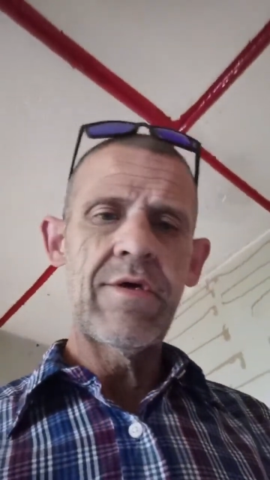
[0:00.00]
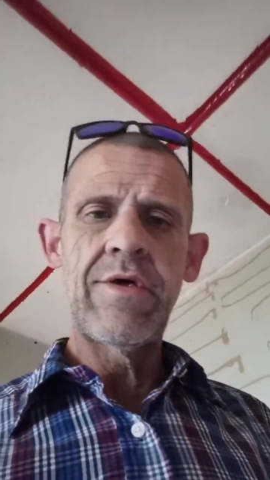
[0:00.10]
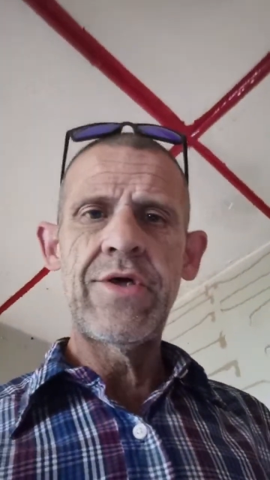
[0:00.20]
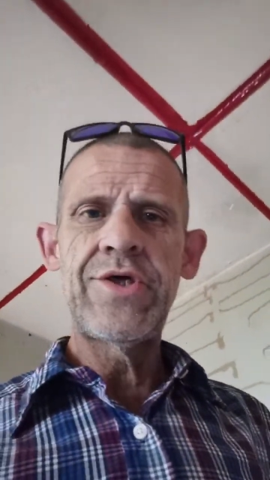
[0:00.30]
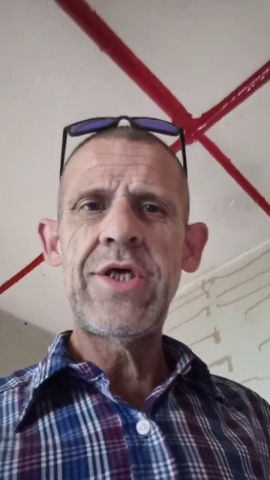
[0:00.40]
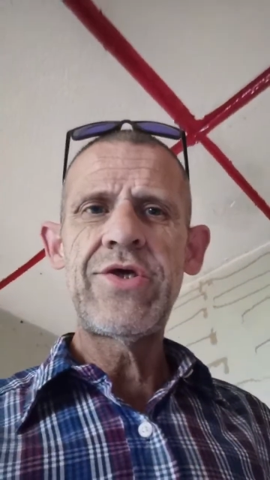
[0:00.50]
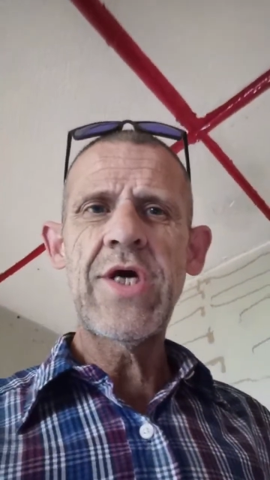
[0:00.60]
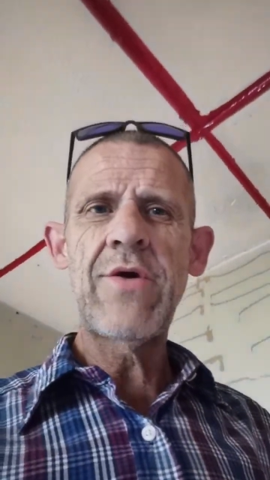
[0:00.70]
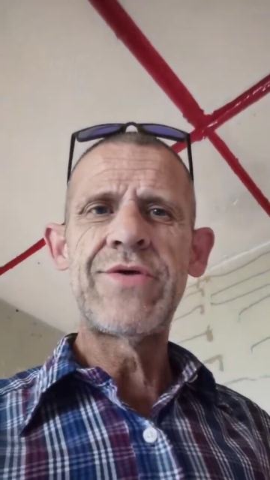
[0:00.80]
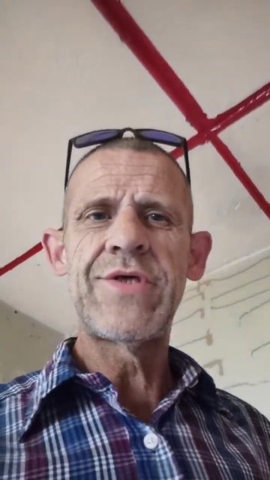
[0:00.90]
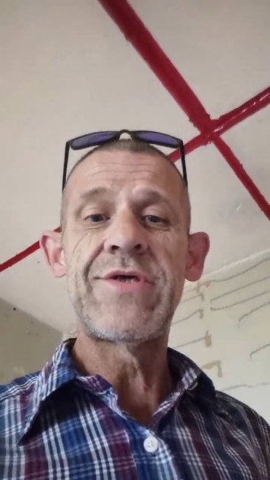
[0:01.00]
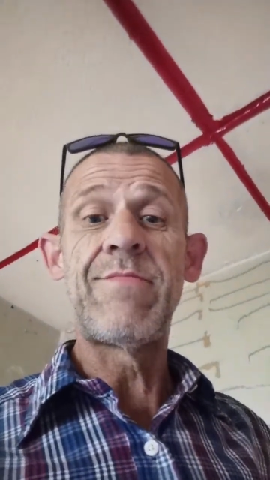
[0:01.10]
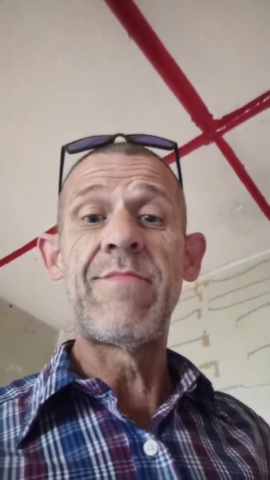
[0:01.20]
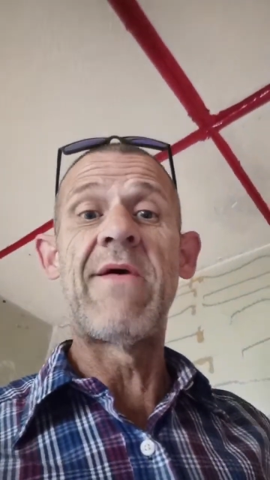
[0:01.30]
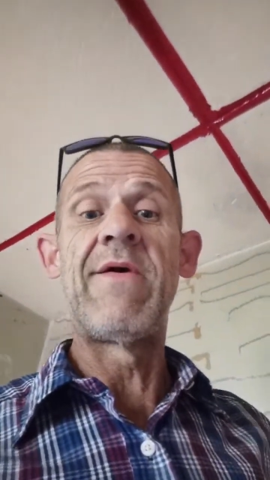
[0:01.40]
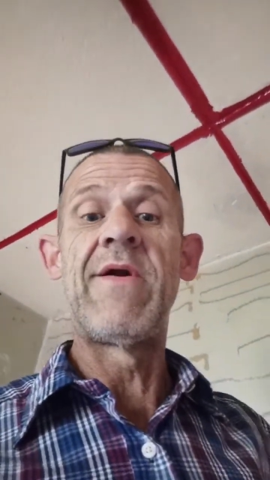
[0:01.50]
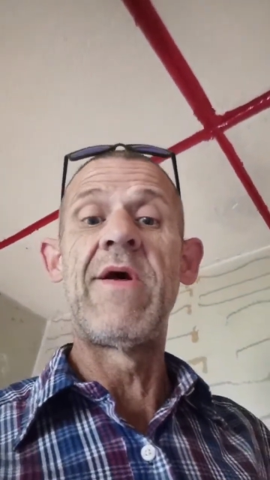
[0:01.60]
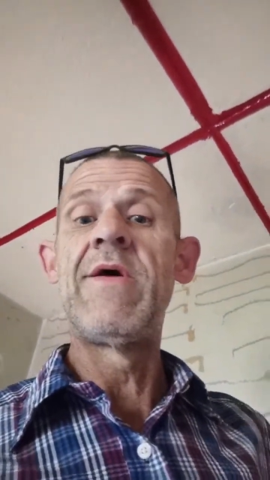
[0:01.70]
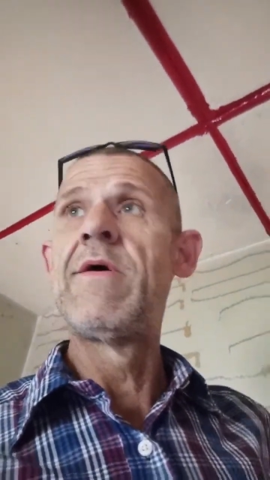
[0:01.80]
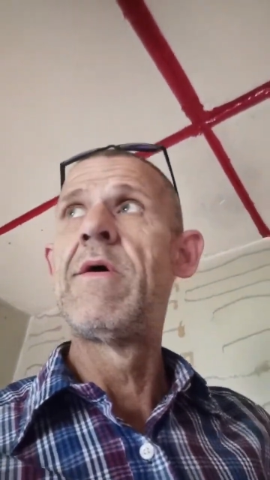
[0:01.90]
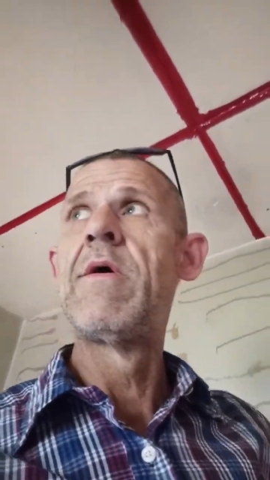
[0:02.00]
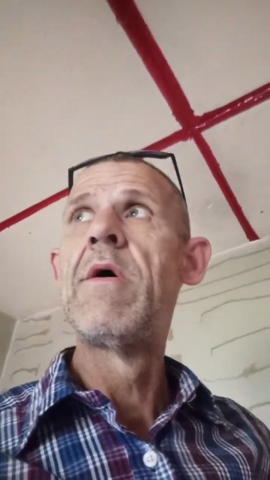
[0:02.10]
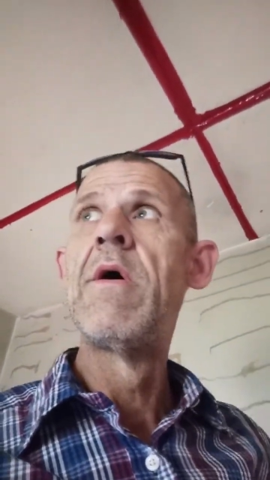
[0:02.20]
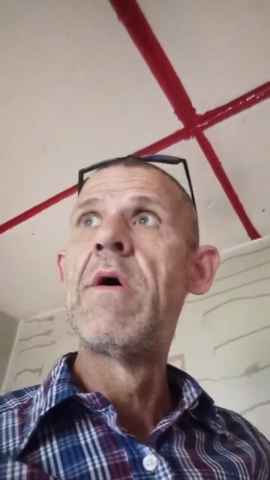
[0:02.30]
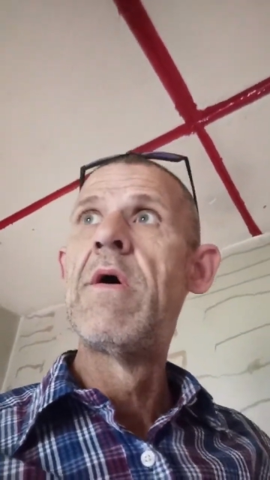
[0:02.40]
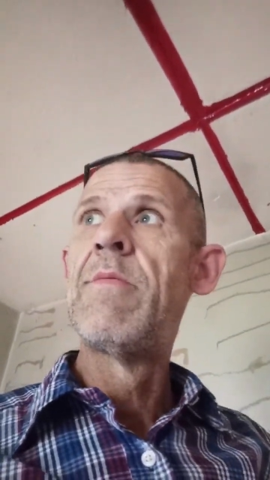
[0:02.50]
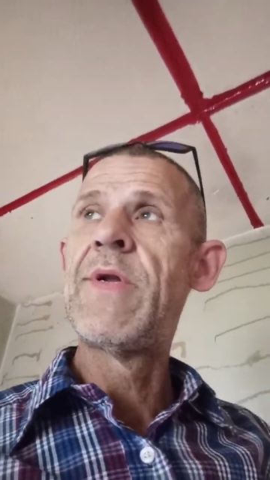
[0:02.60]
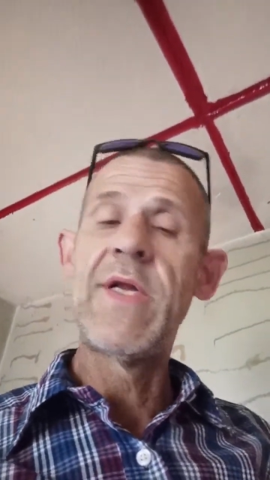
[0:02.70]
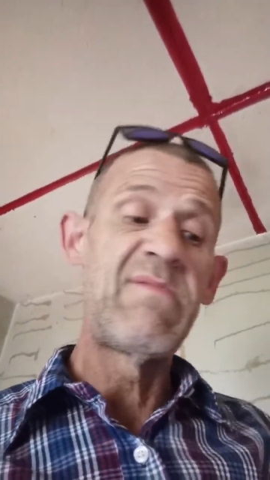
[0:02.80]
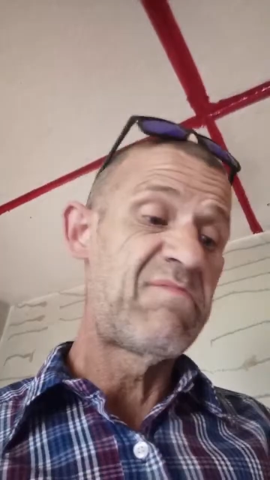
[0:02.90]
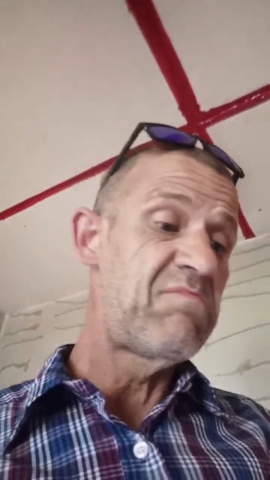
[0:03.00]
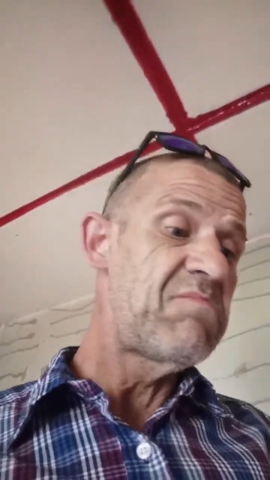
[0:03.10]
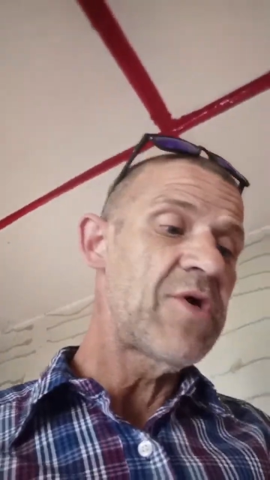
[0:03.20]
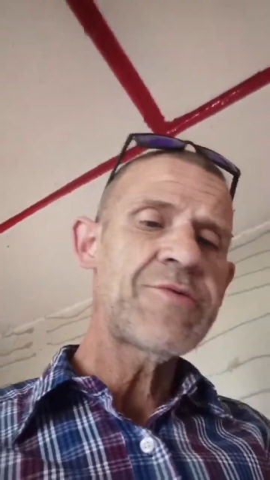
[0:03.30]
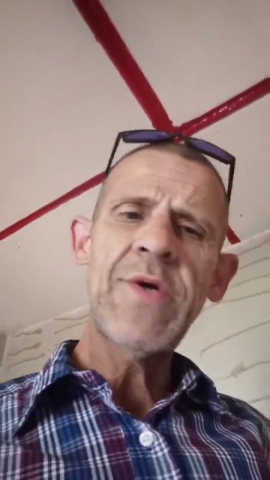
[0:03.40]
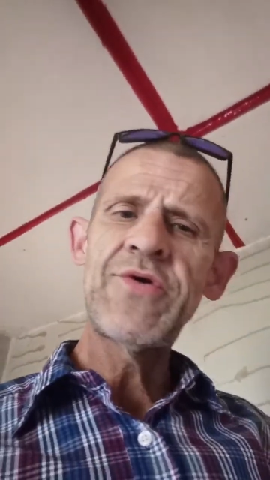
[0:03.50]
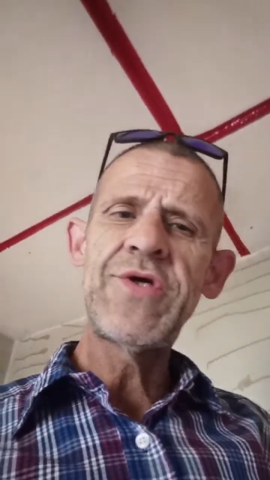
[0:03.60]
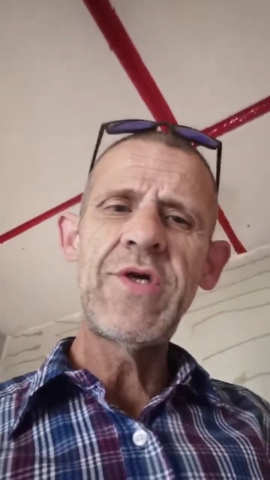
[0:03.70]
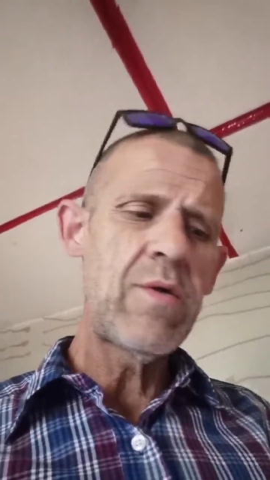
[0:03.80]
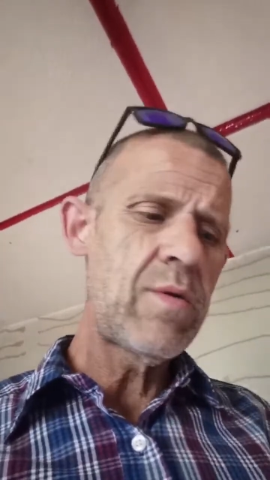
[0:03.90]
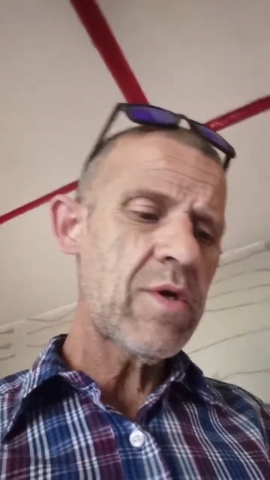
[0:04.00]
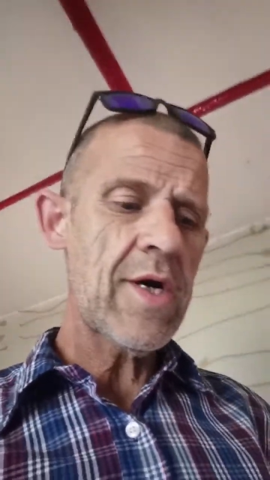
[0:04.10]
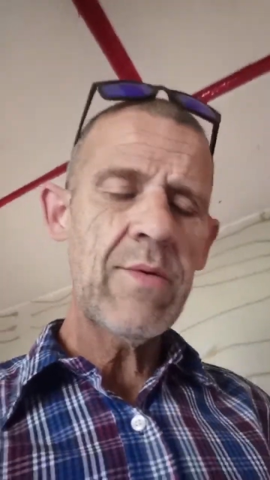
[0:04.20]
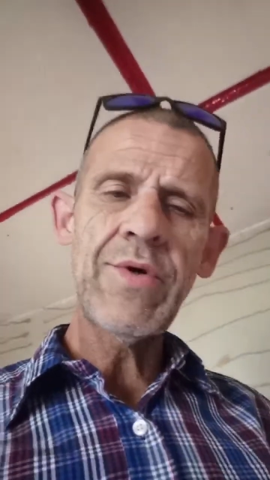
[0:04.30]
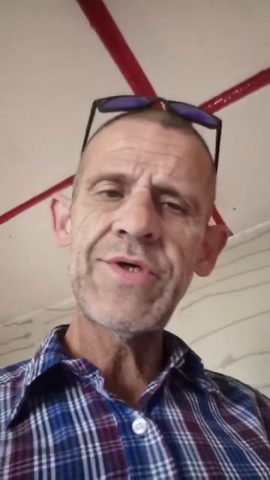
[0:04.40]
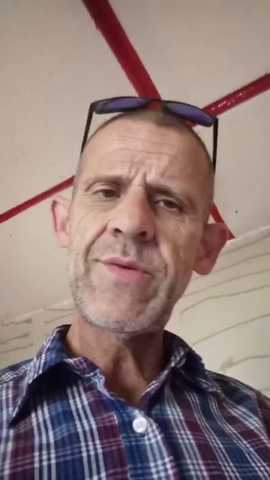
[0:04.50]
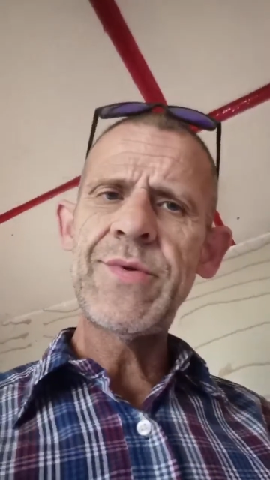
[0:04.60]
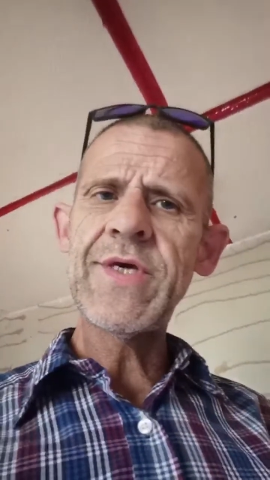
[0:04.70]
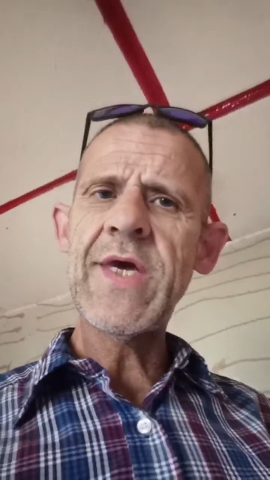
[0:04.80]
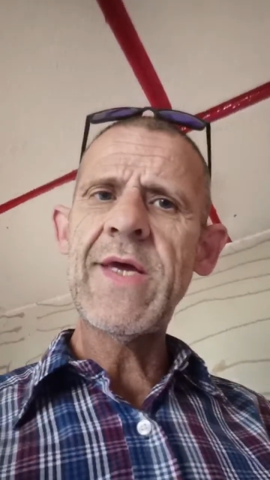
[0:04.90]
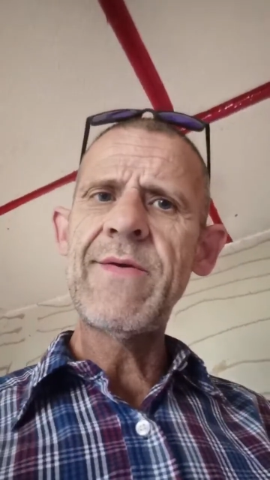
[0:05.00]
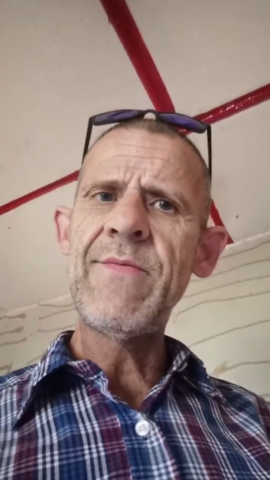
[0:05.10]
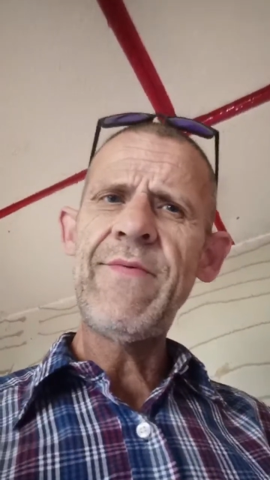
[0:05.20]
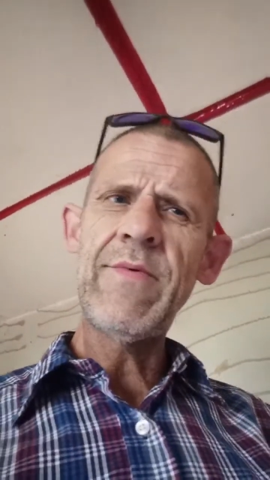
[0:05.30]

she chose a submariner, but then I suppose she knew kind of what she was getting